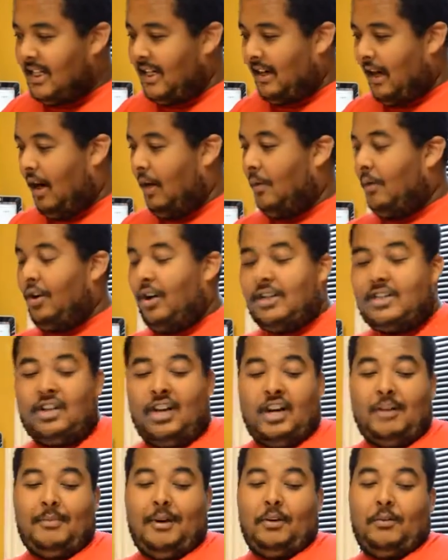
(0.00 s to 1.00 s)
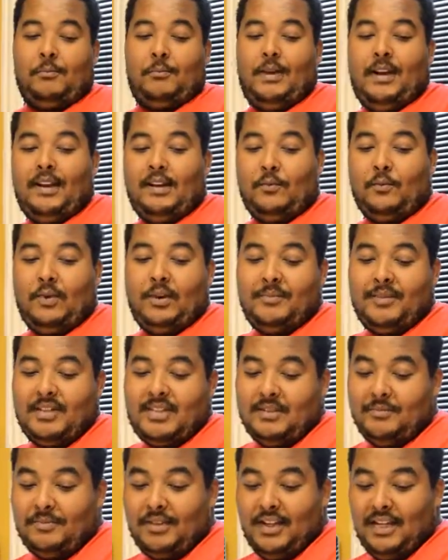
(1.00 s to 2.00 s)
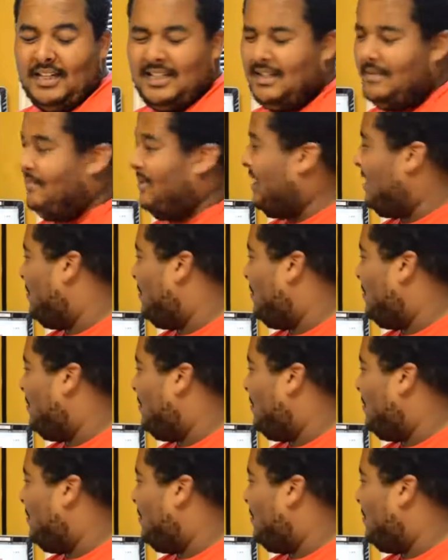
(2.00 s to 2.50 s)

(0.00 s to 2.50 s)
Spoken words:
we're going to talk about men and women, some things that men and